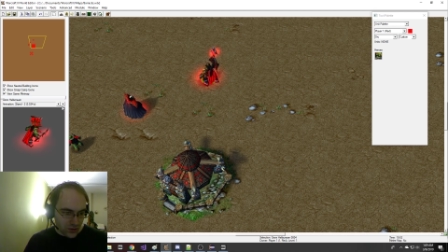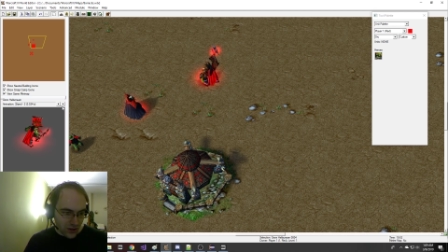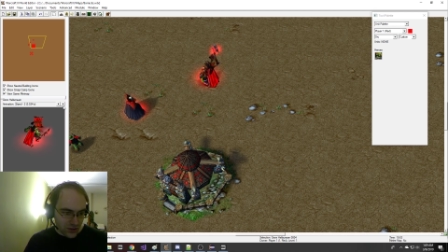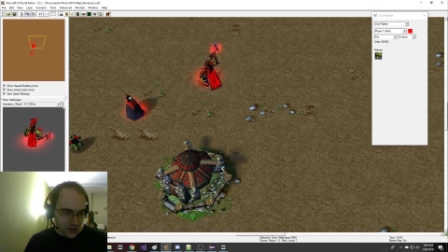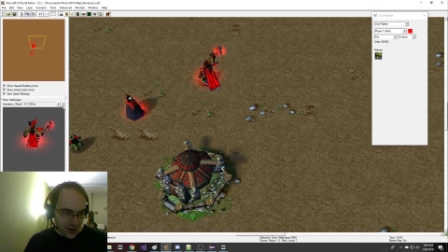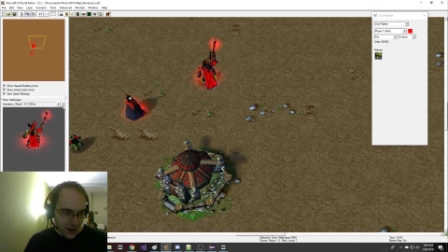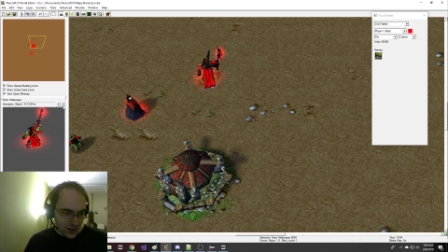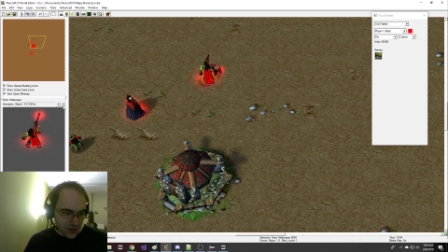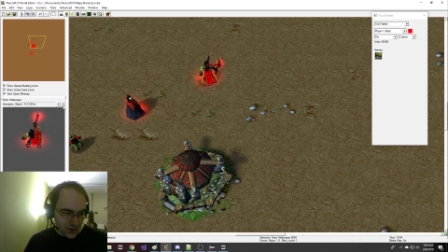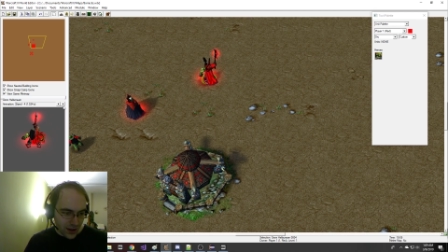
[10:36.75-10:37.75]
definitely
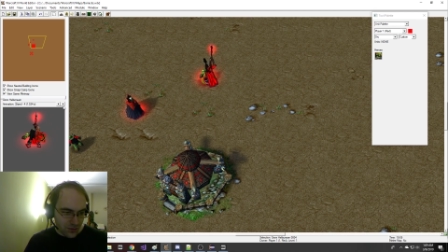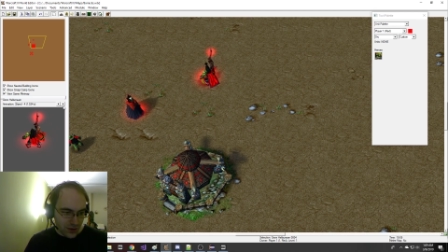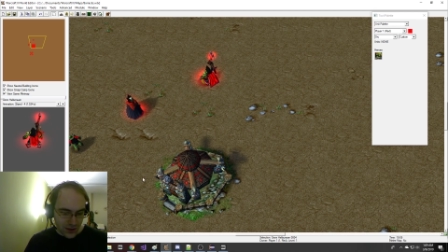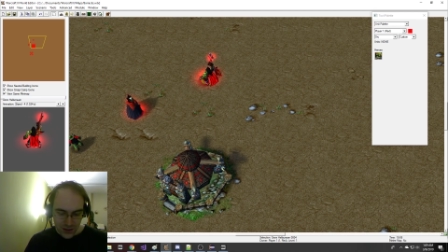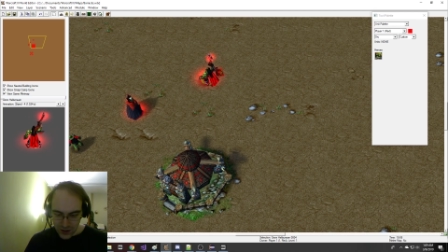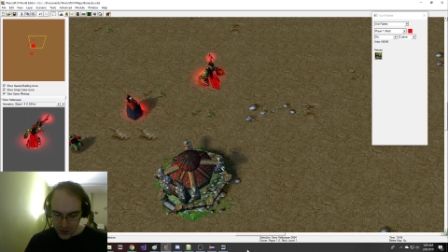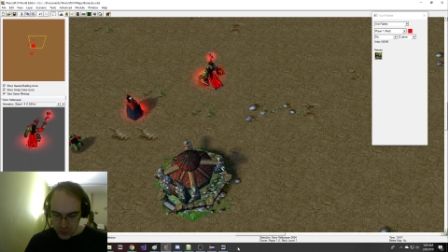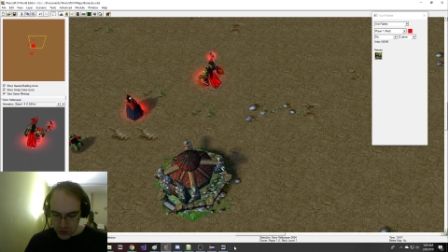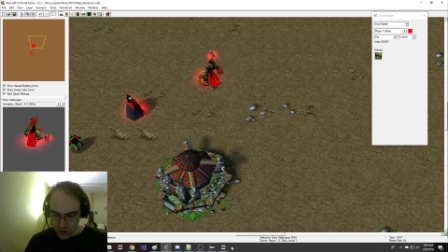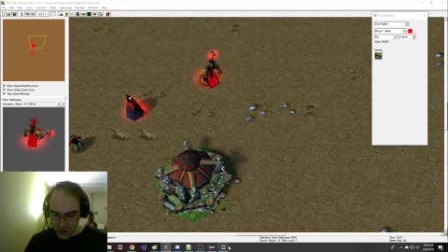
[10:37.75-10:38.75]
added an animated cape
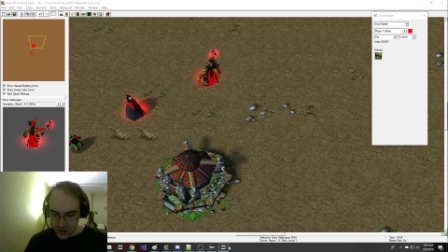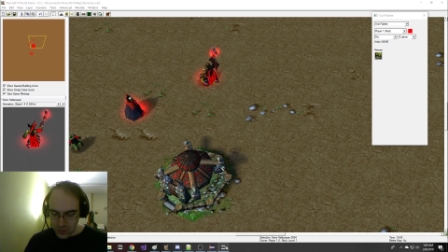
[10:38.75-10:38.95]
to Grom.